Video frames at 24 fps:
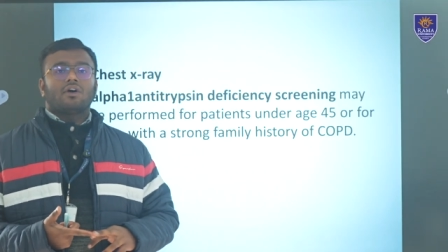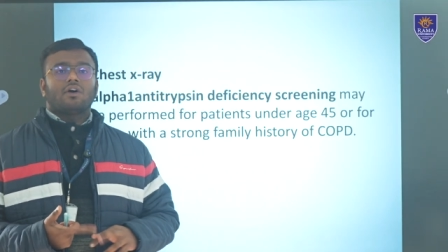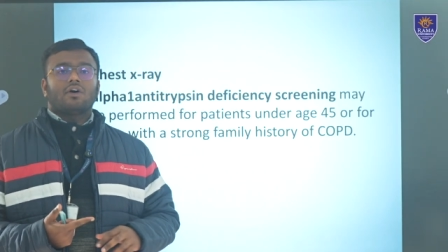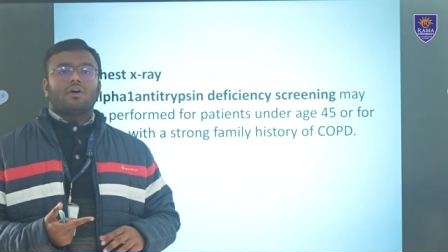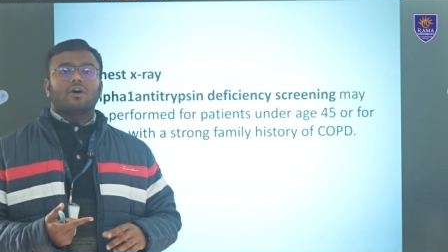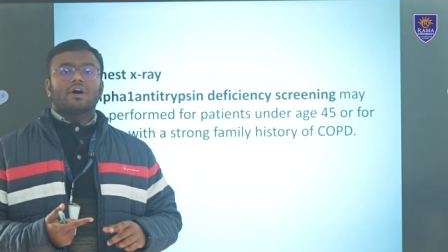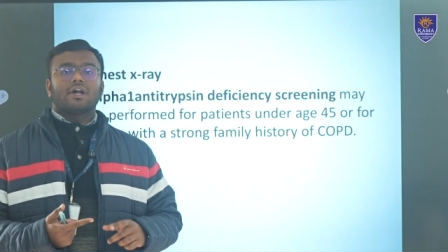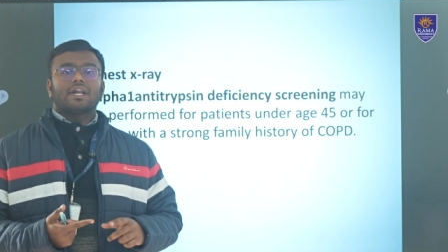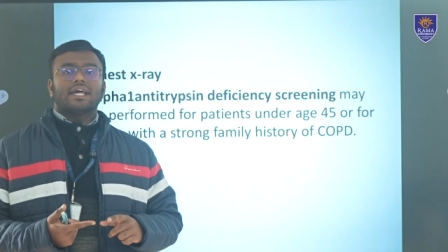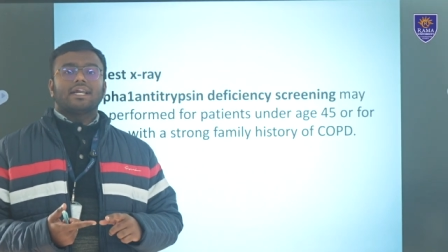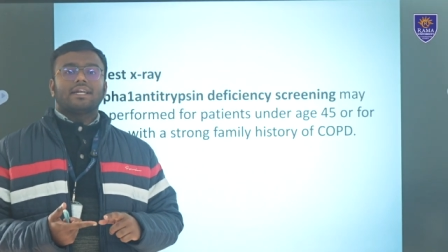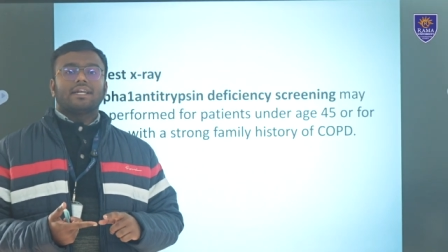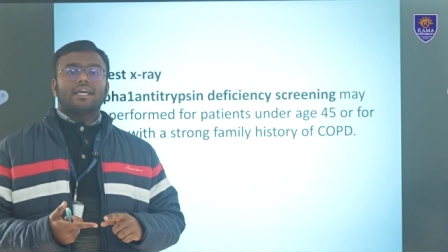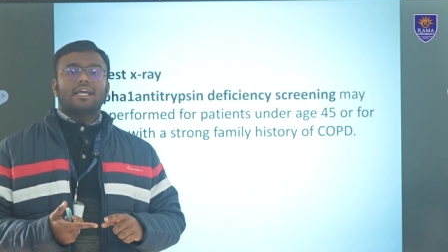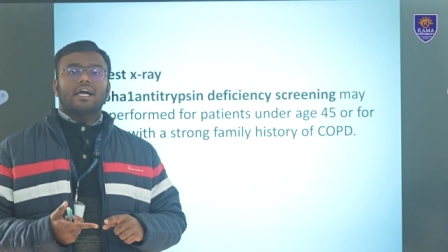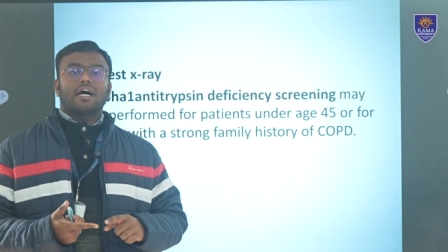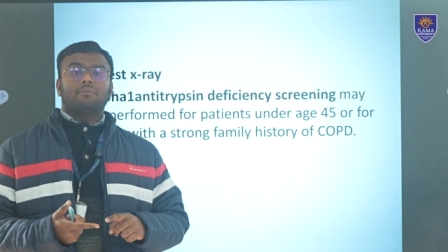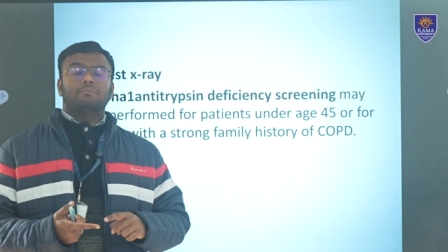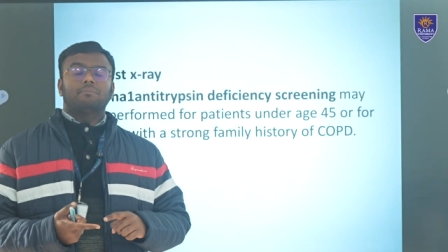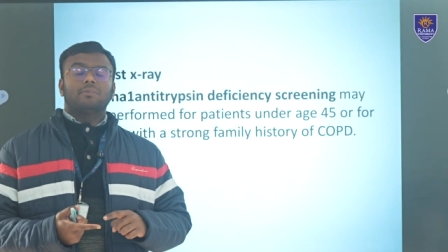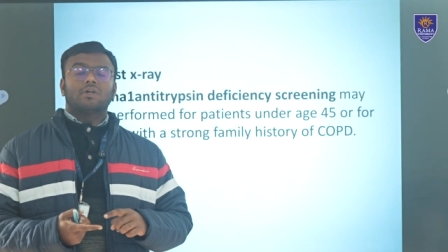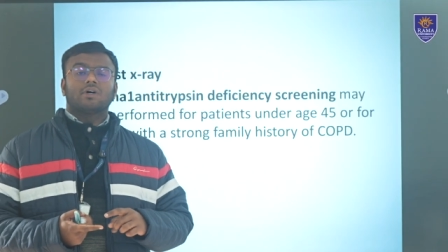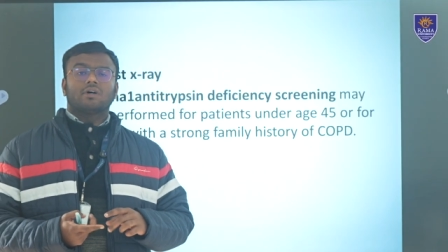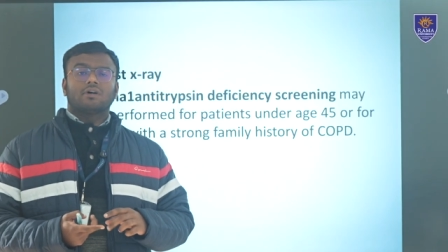or any
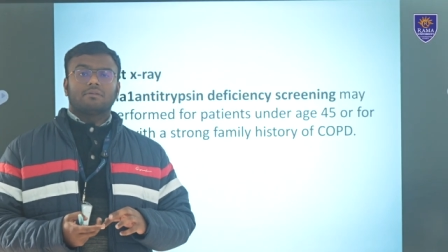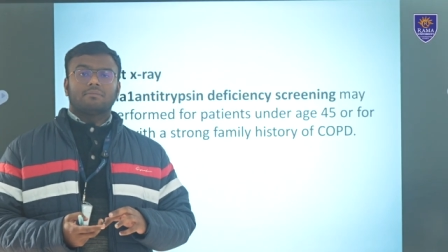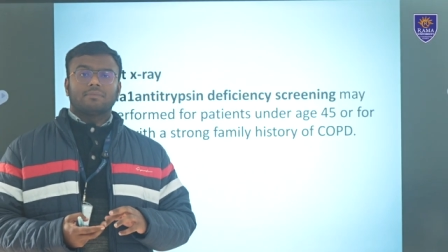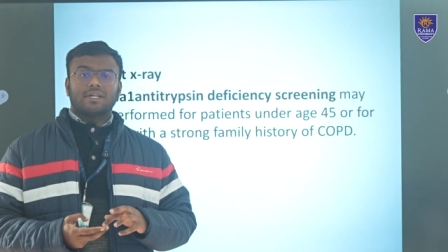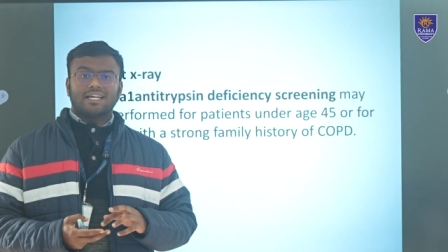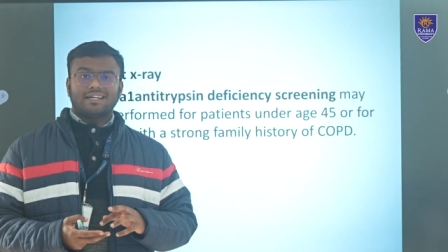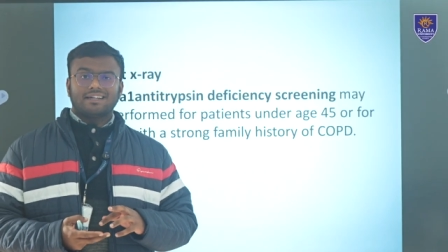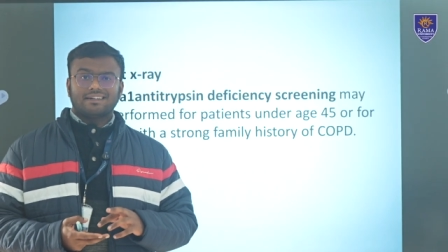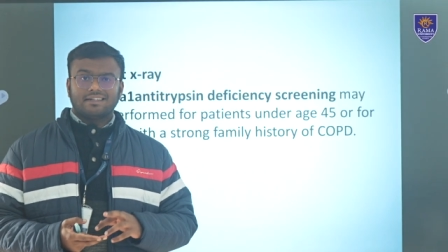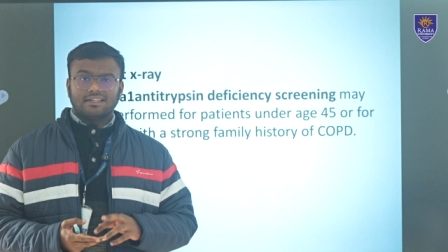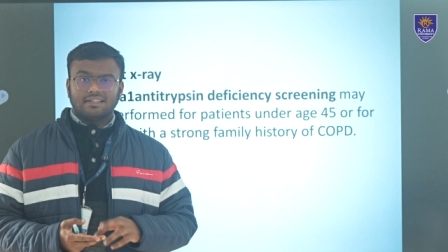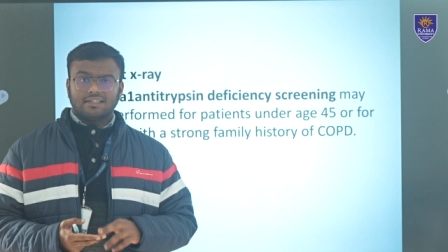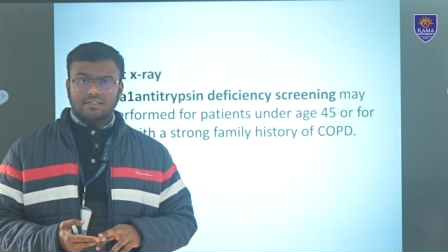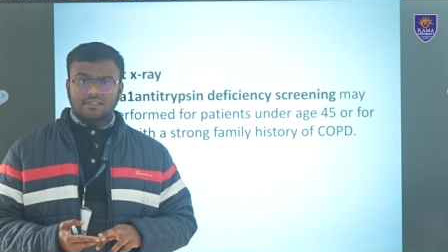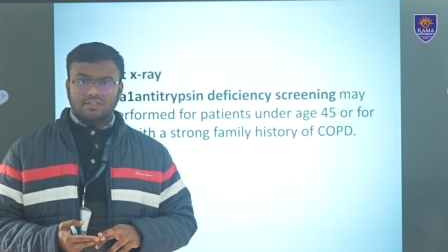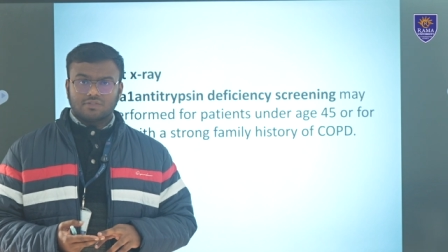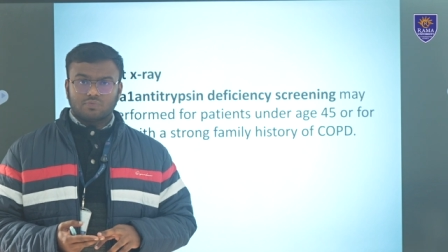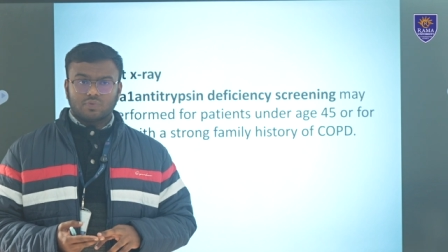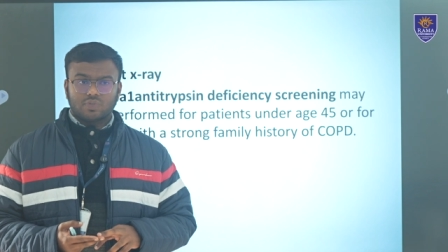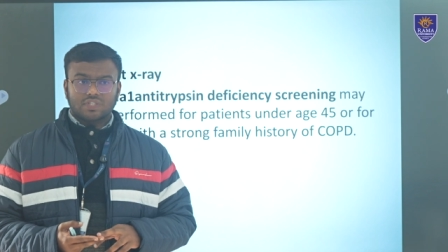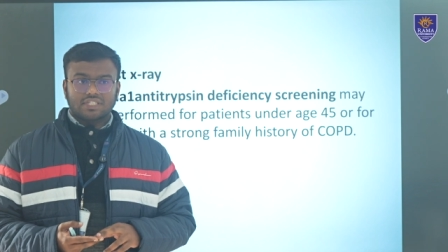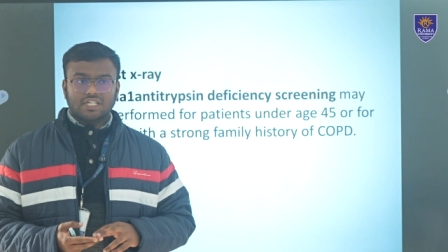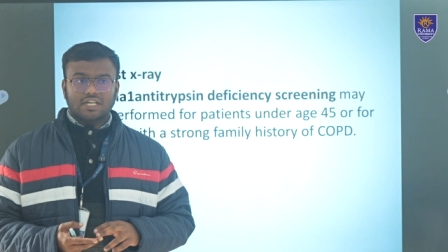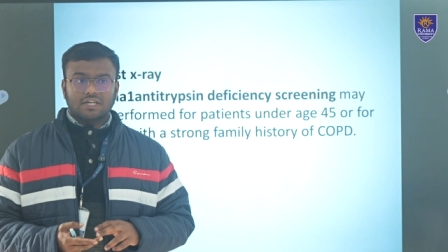abnormalities
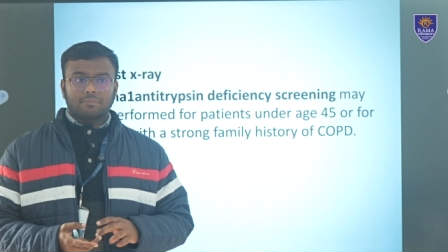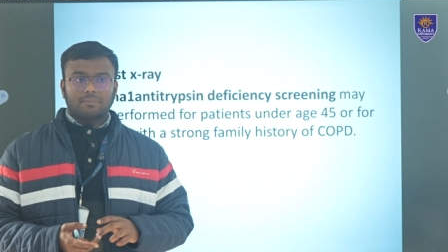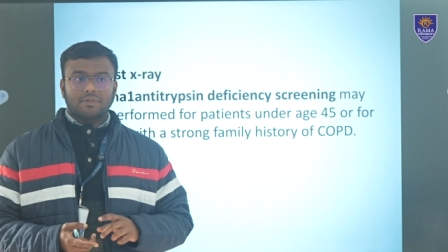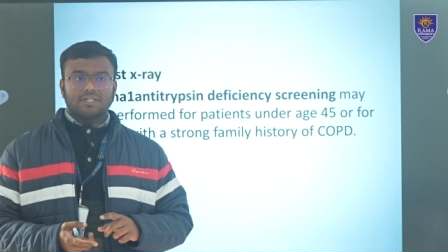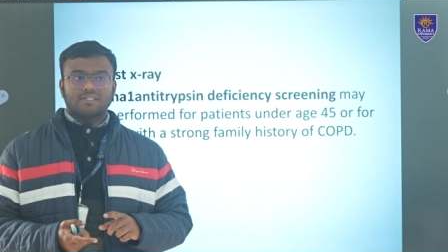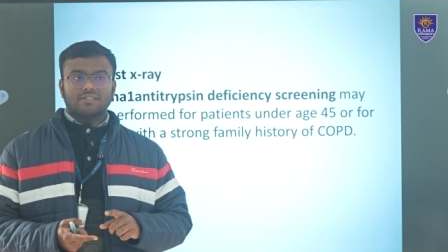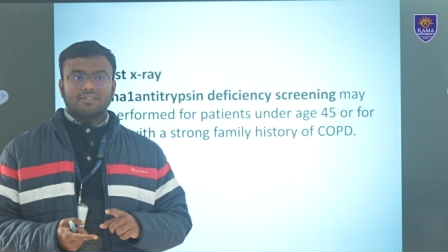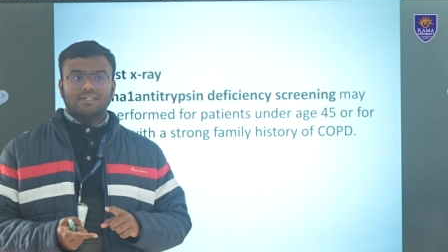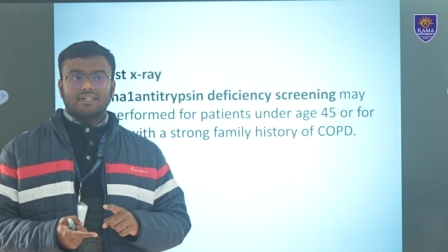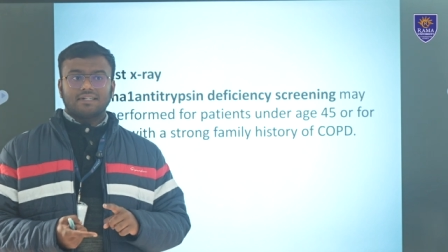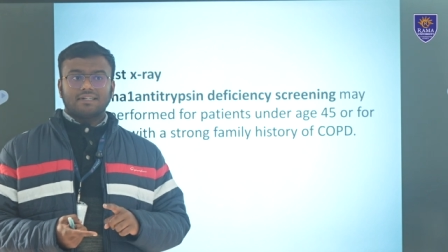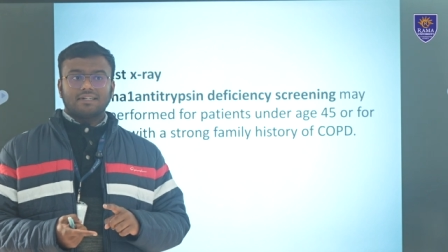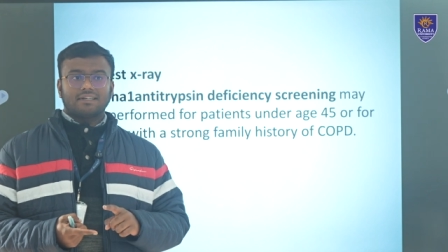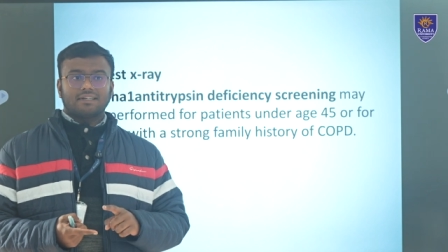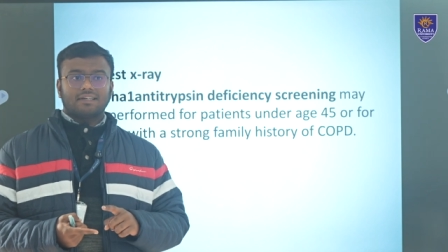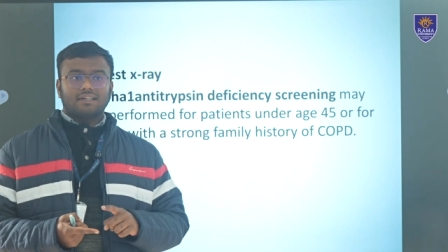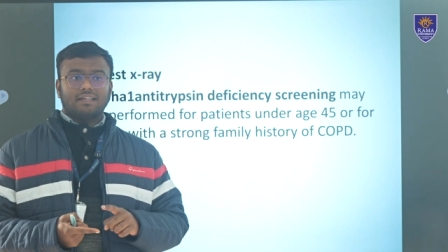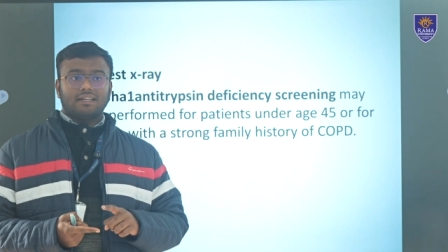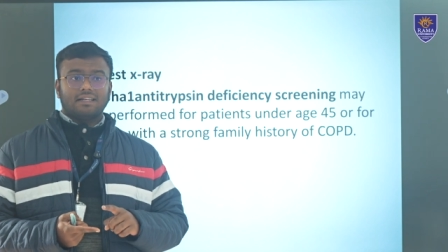which are present,